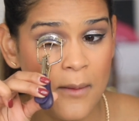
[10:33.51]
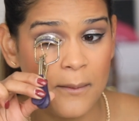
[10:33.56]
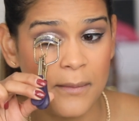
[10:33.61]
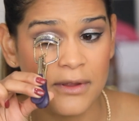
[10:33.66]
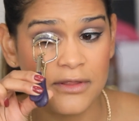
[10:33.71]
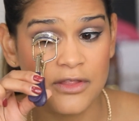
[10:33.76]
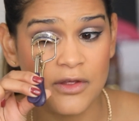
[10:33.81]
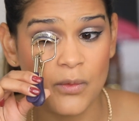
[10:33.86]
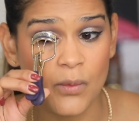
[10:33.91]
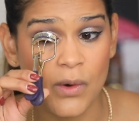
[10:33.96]

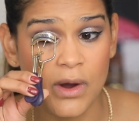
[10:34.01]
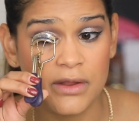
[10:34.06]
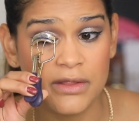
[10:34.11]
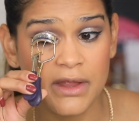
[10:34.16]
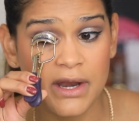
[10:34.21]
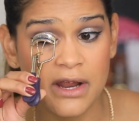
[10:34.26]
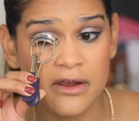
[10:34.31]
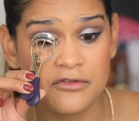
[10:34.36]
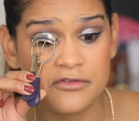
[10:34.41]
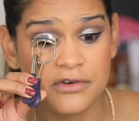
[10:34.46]
But the one
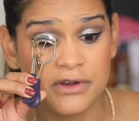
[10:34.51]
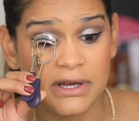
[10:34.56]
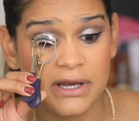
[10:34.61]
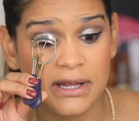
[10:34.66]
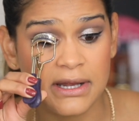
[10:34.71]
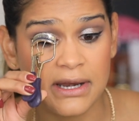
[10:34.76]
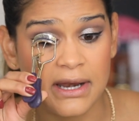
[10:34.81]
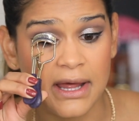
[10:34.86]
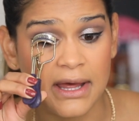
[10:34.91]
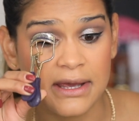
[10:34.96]
that I
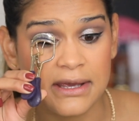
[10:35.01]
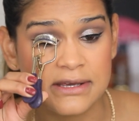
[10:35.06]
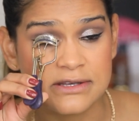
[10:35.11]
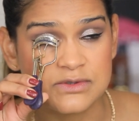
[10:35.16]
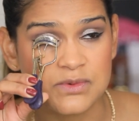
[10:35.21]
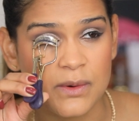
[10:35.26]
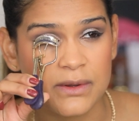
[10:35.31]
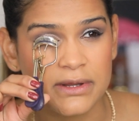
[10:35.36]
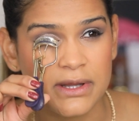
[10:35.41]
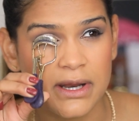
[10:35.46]
really like
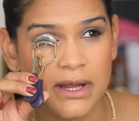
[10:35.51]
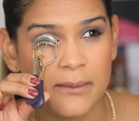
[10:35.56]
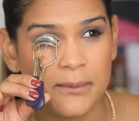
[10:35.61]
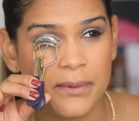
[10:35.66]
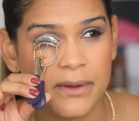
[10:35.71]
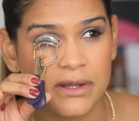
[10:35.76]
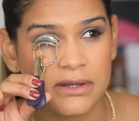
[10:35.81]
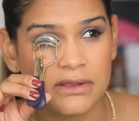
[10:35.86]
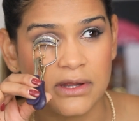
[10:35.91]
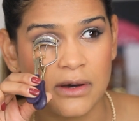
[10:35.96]
is one that I
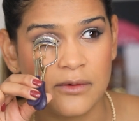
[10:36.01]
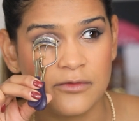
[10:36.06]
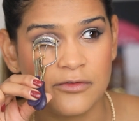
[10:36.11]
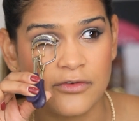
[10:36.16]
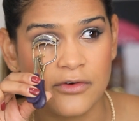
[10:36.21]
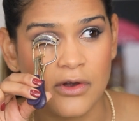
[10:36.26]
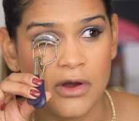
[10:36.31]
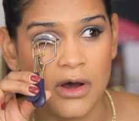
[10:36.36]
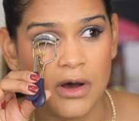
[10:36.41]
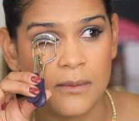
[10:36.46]
picked up
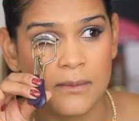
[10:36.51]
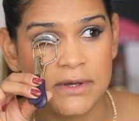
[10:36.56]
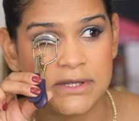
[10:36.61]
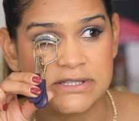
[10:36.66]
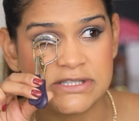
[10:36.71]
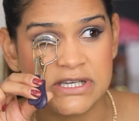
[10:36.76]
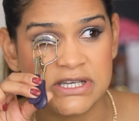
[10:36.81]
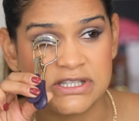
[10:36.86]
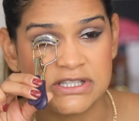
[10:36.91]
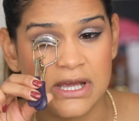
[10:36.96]
from
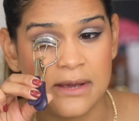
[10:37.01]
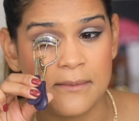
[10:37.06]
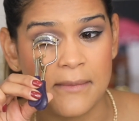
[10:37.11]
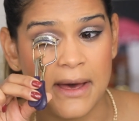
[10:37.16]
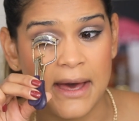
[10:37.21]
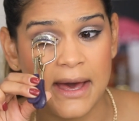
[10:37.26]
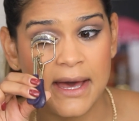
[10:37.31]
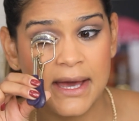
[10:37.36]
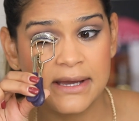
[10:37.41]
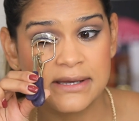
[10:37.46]
TJ
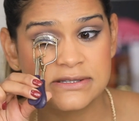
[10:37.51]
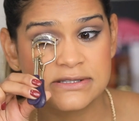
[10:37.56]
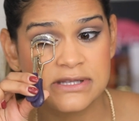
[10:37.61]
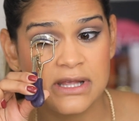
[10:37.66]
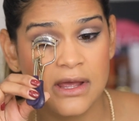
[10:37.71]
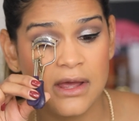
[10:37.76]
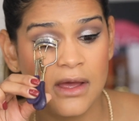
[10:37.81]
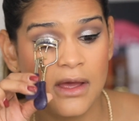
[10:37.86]
Maxx.